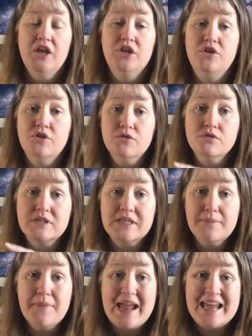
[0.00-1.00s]
use
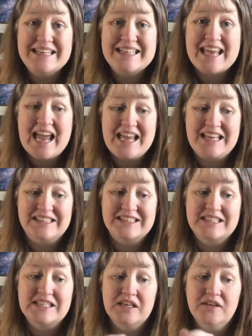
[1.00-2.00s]
the manned
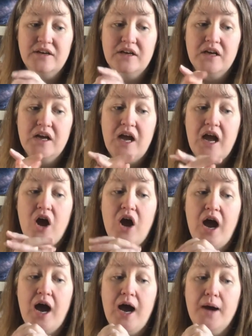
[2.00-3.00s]
gates
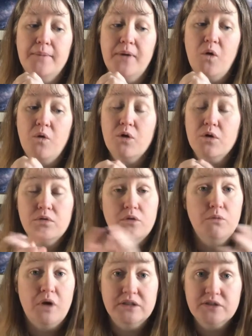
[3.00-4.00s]
or the